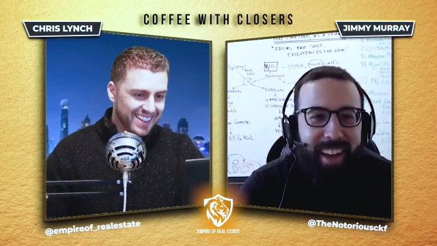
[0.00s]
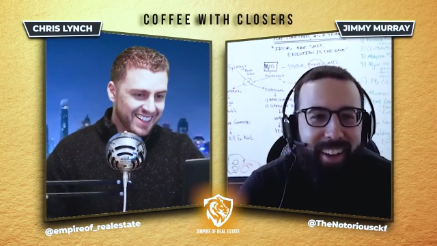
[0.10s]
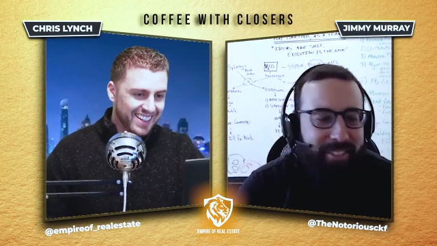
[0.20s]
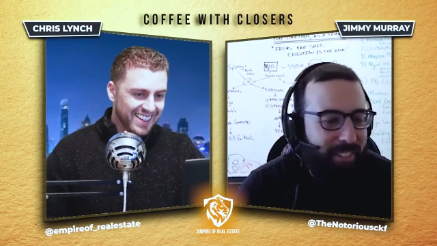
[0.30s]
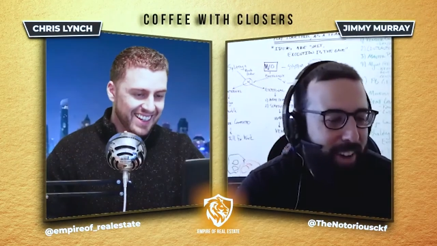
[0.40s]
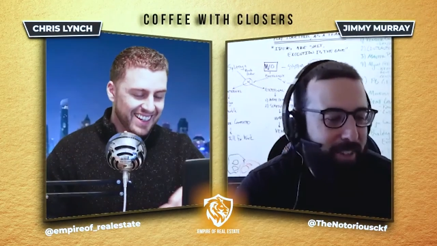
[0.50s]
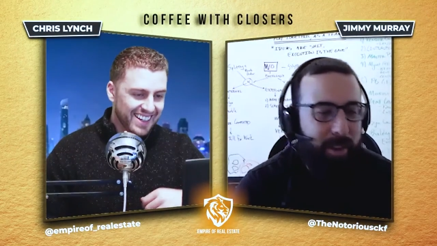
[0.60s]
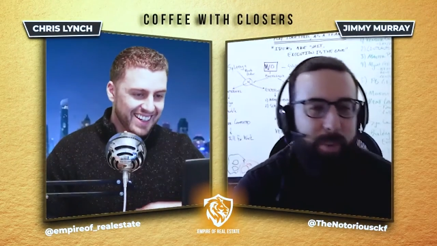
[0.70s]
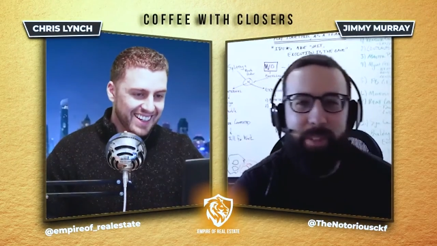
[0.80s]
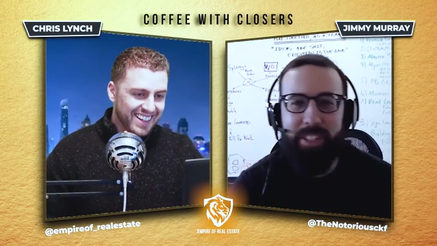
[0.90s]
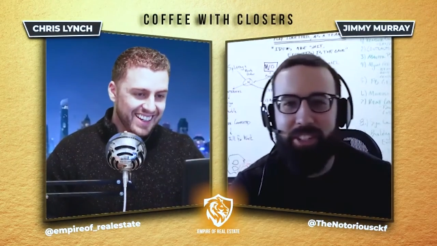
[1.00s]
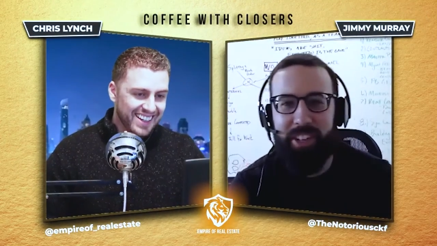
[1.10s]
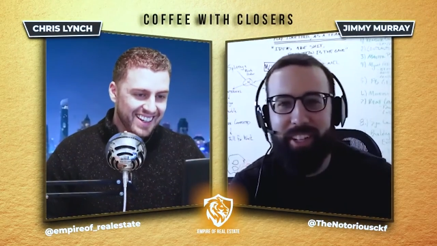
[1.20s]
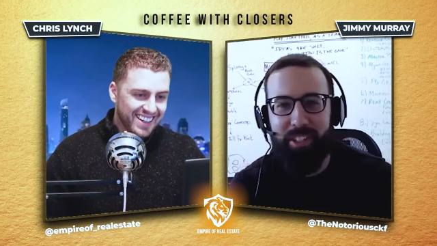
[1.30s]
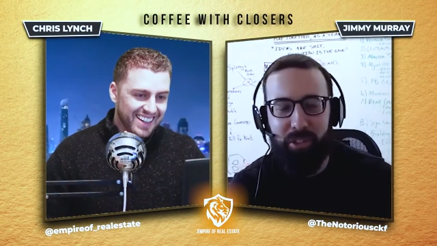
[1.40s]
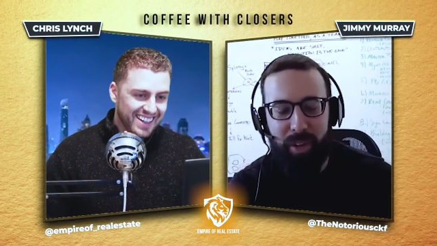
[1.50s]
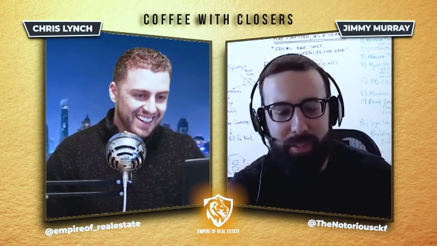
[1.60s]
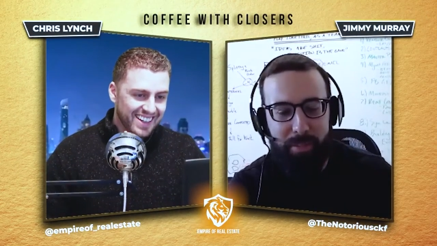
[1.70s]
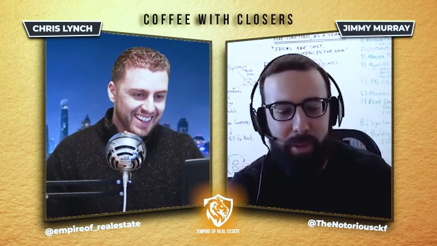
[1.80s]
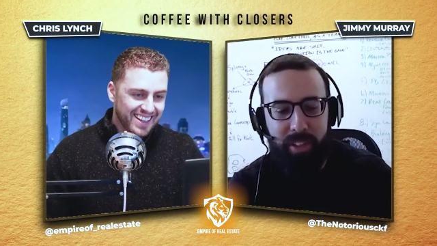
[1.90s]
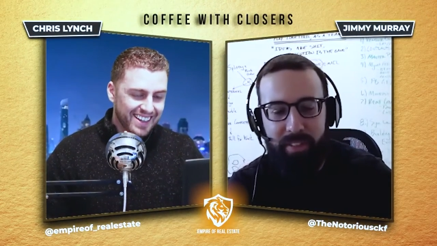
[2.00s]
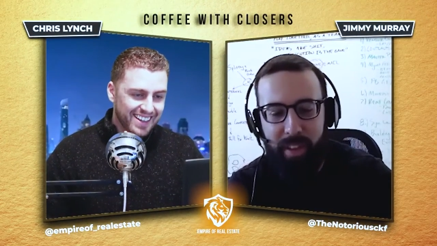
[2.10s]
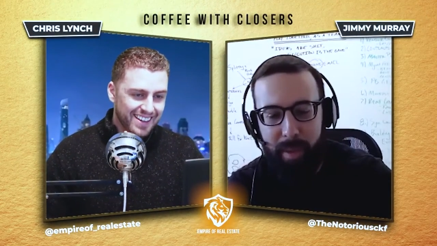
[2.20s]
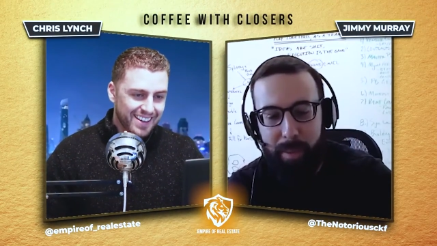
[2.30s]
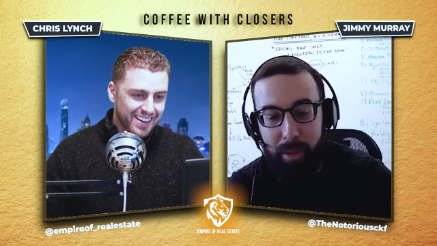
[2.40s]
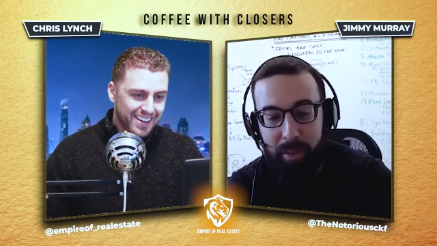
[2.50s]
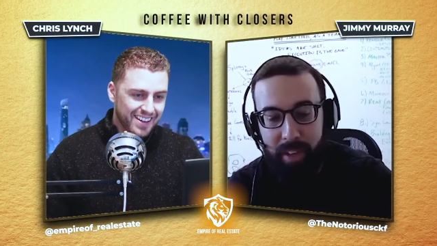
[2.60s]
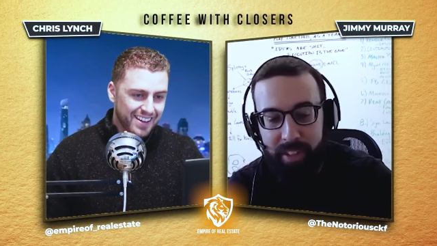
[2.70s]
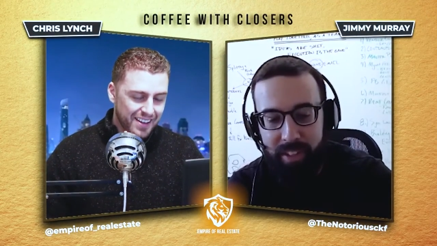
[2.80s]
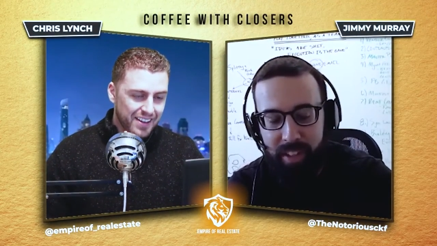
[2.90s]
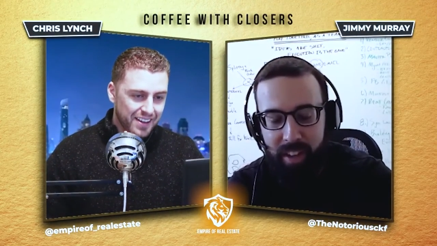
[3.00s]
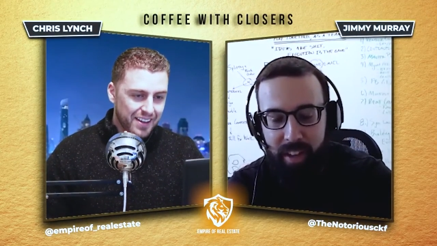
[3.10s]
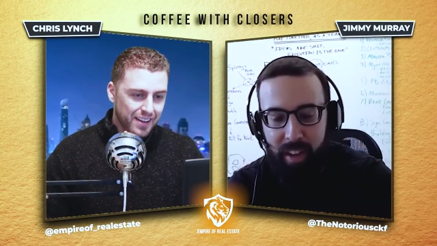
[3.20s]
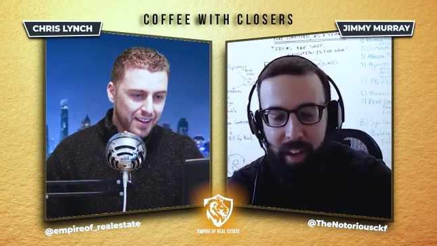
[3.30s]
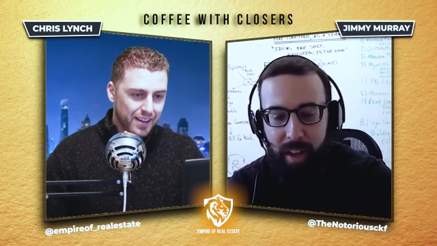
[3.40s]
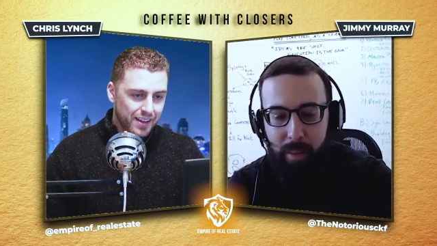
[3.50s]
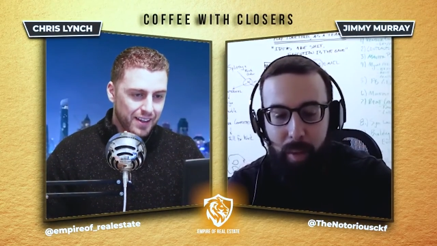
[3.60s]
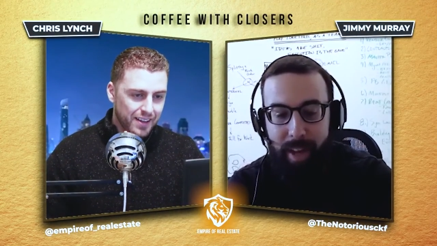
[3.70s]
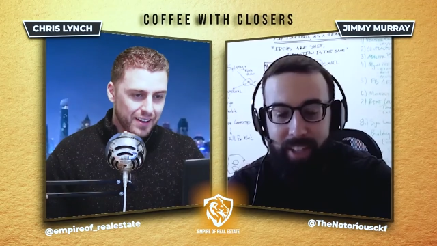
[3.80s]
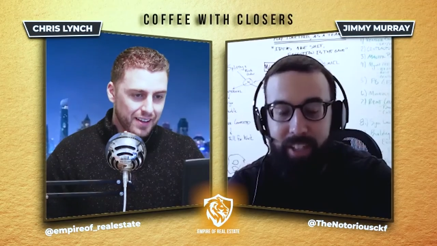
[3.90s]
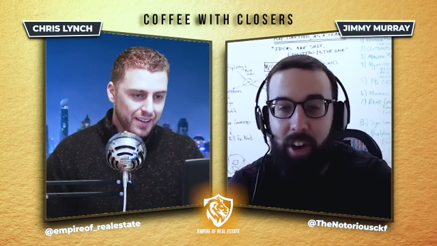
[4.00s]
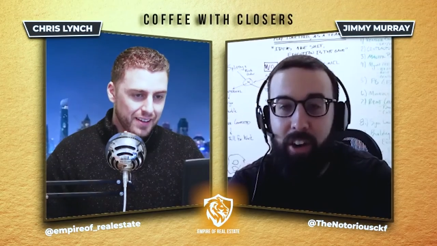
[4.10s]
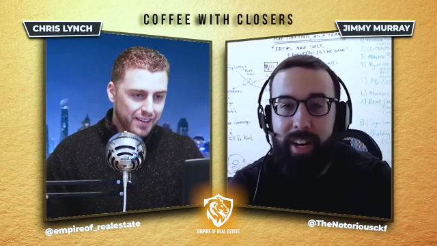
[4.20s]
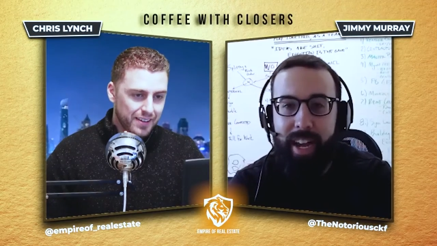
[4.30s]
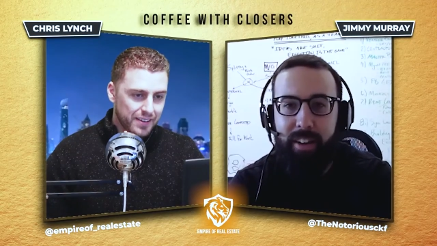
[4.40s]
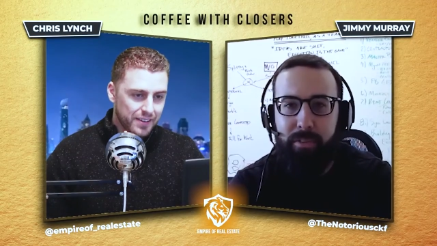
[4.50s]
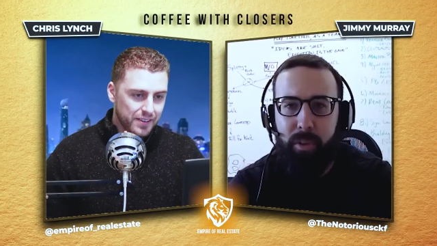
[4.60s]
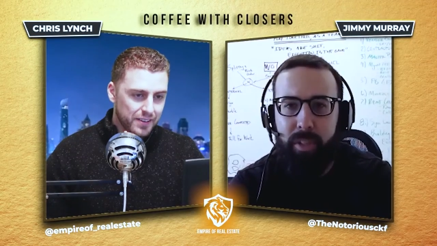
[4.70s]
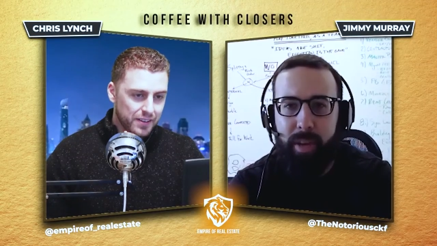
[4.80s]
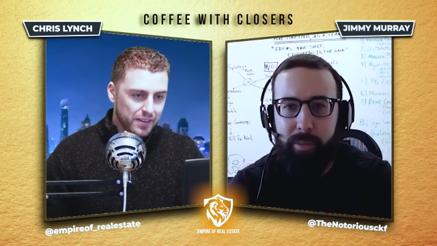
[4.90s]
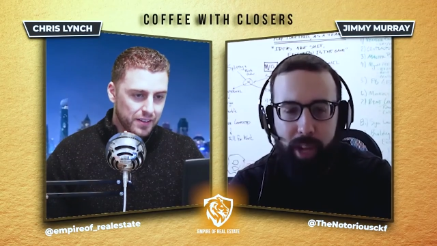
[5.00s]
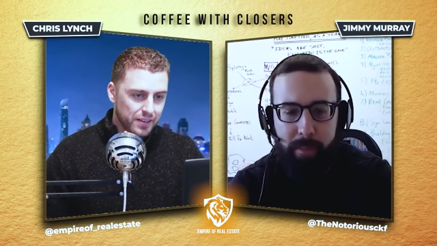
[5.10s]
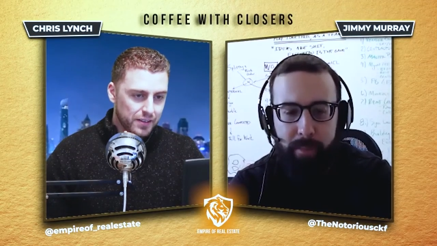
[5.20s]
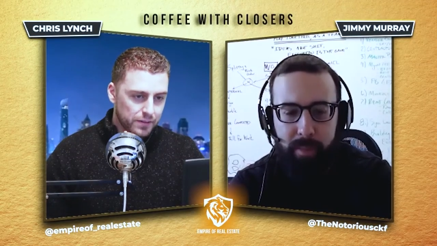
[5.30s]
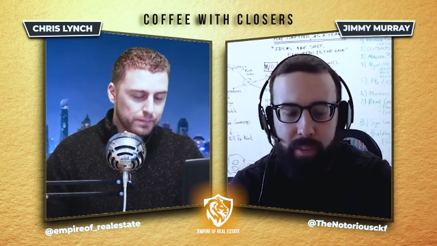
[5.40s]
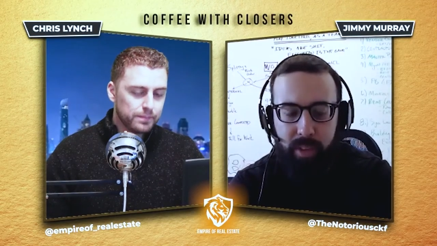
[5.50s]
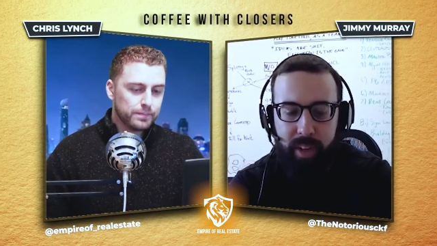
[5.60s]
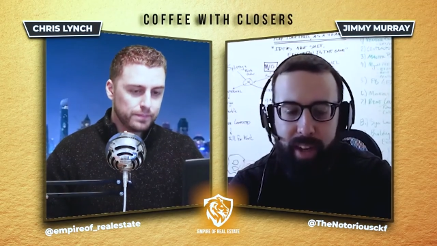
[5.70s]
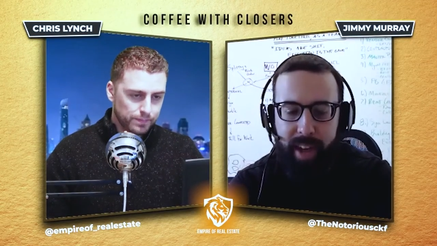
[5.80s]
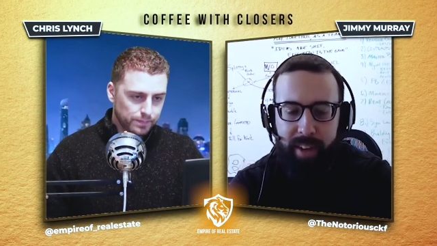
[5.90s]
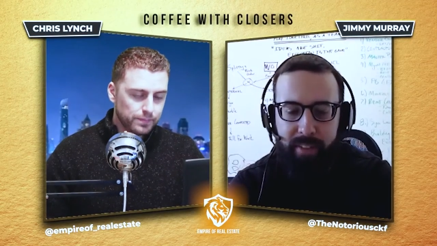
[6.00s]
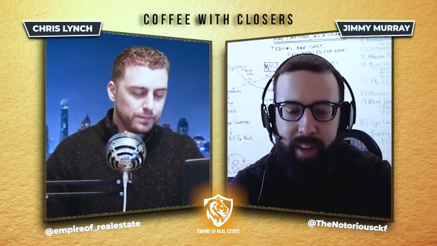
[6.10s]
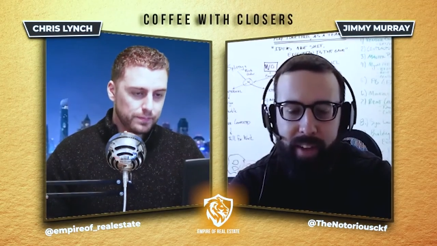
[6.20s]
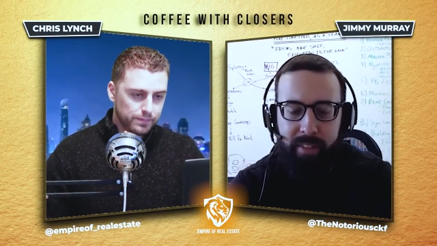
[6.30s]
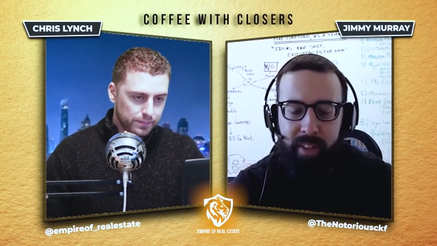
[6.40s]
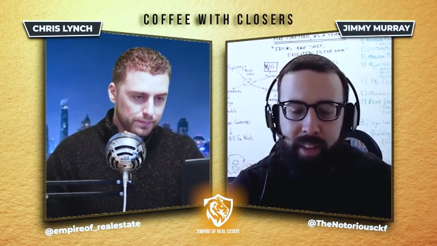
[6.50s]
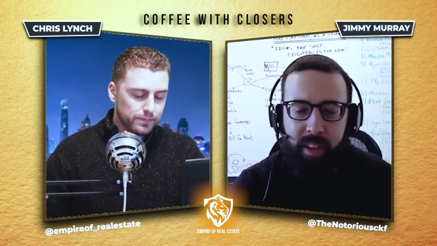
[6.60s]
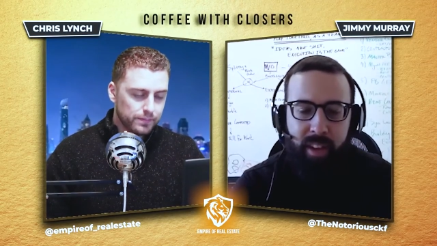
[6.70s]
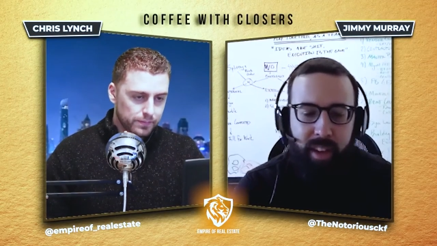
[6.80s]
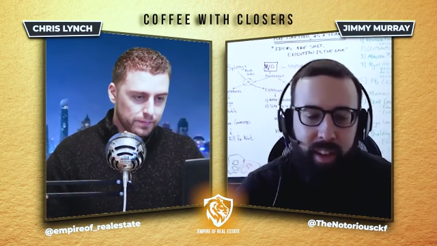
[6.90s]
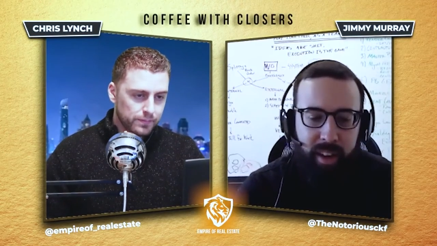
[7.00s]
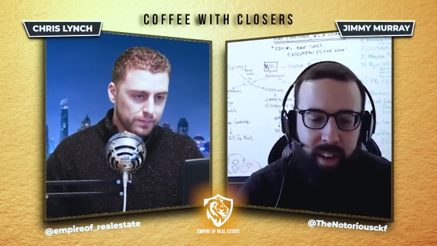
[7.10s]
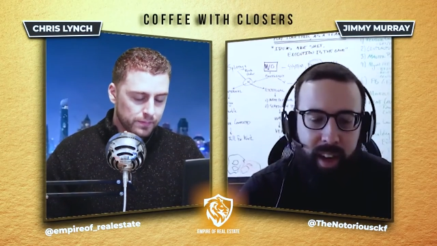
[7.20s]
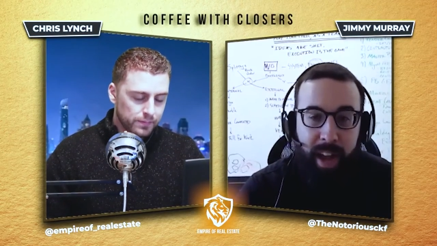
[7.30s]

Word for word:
Speaker 1: of fun repositioning distressed multifamily buildings. When I started, I had a full-time job. So I had a 9-to-5 and I